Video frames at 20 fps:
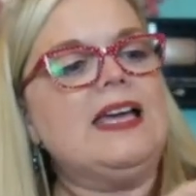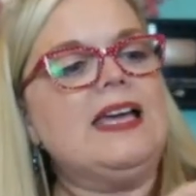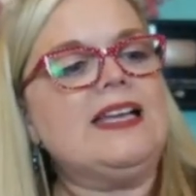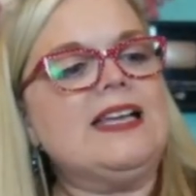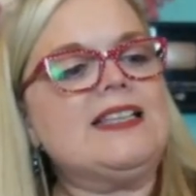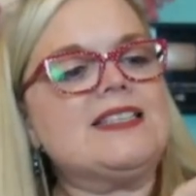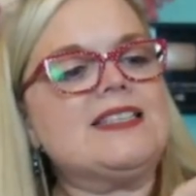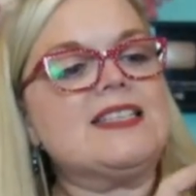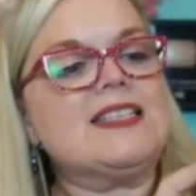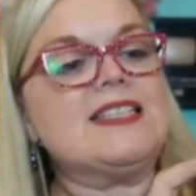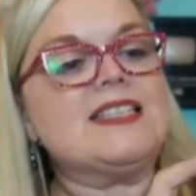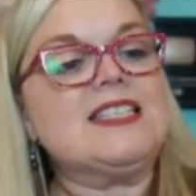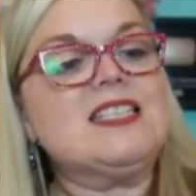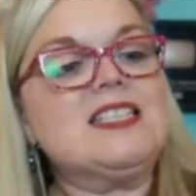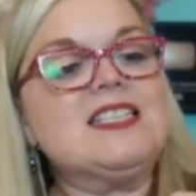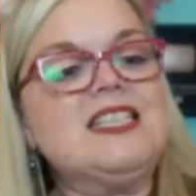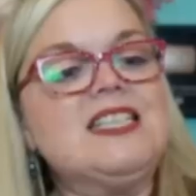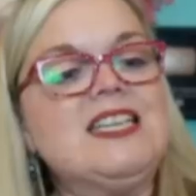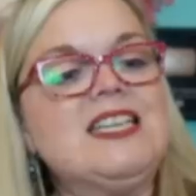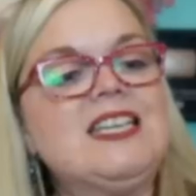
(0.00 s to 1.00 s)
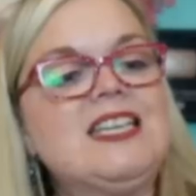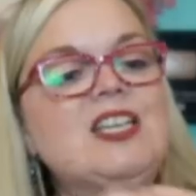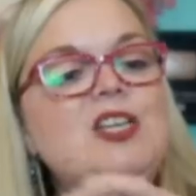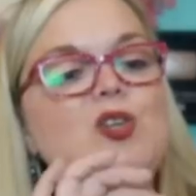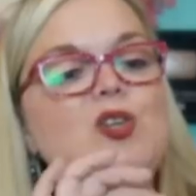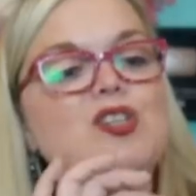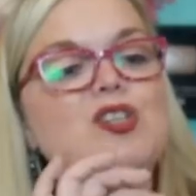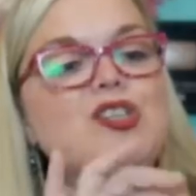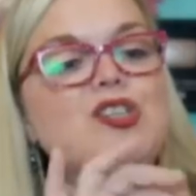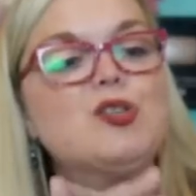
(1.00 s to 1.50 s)
It's the
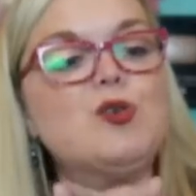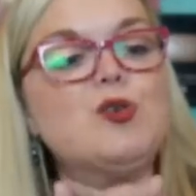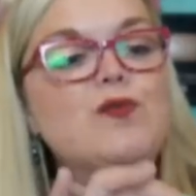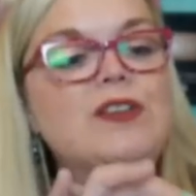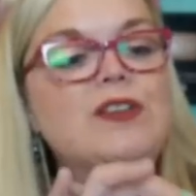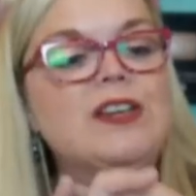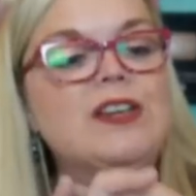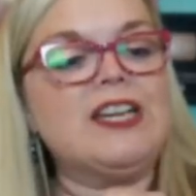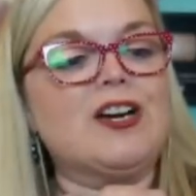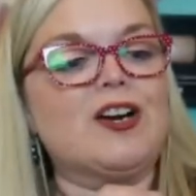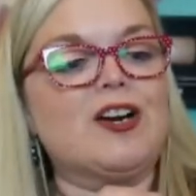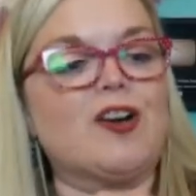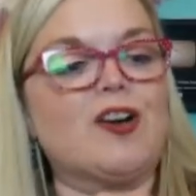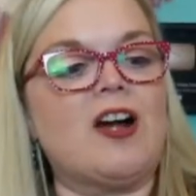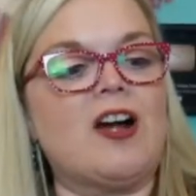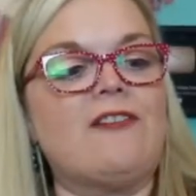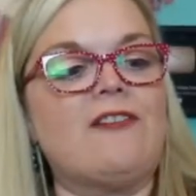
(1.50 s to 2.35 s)
Centennial Souvenir of